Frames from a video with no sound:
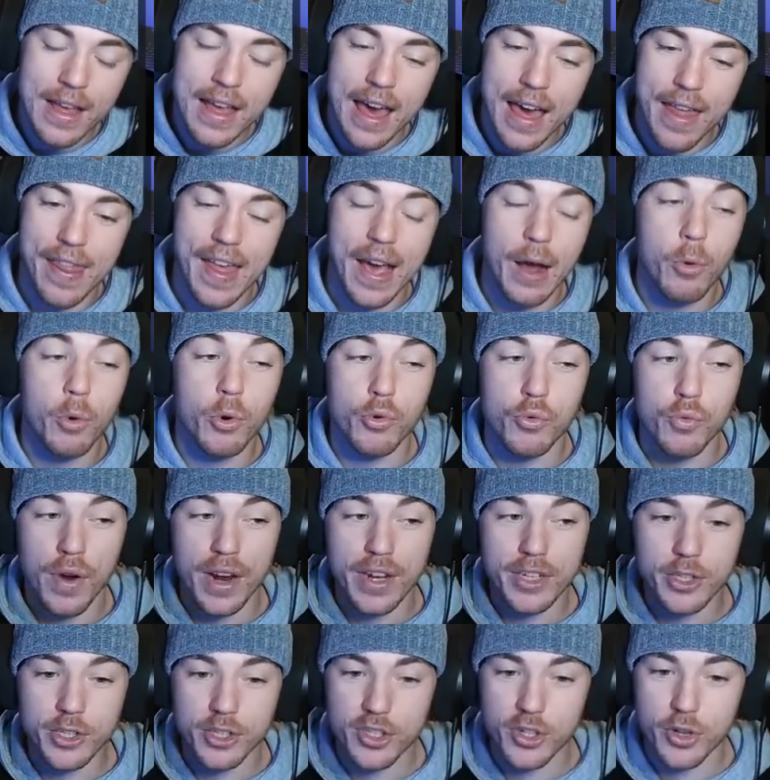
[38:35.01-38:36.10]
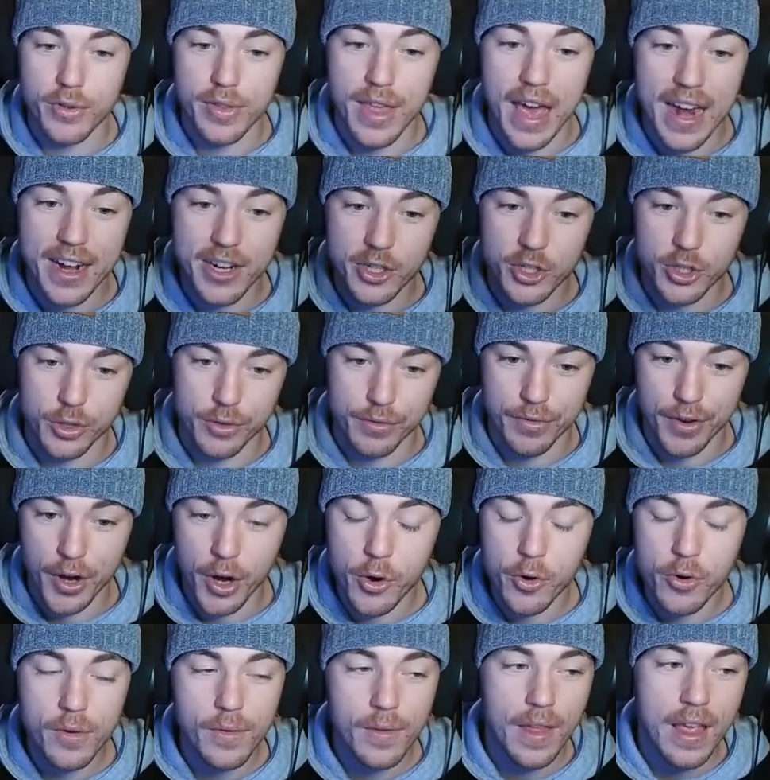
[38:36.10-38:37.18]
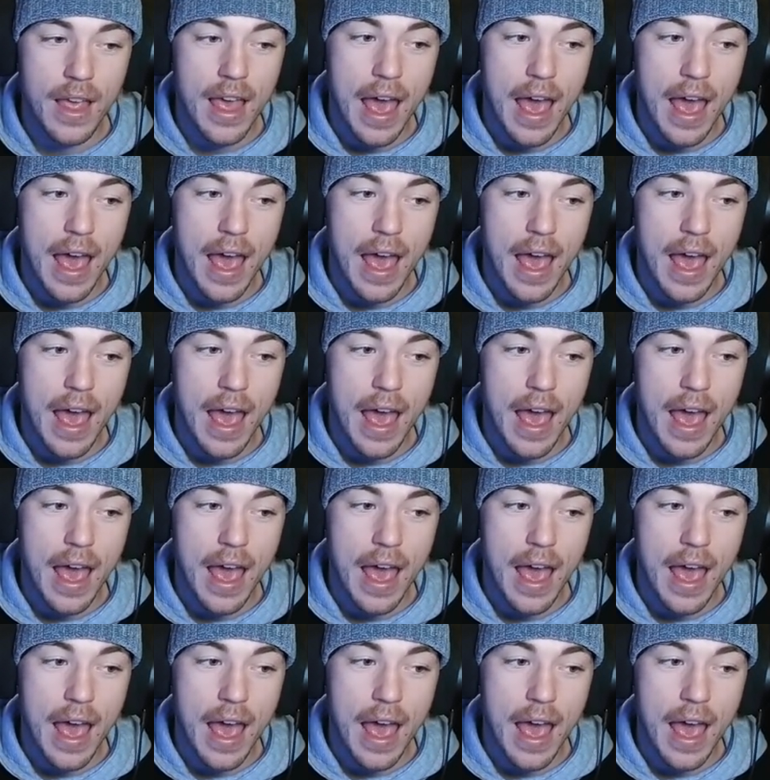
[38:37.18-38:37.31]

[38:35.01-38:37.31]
and that will register that as your vote.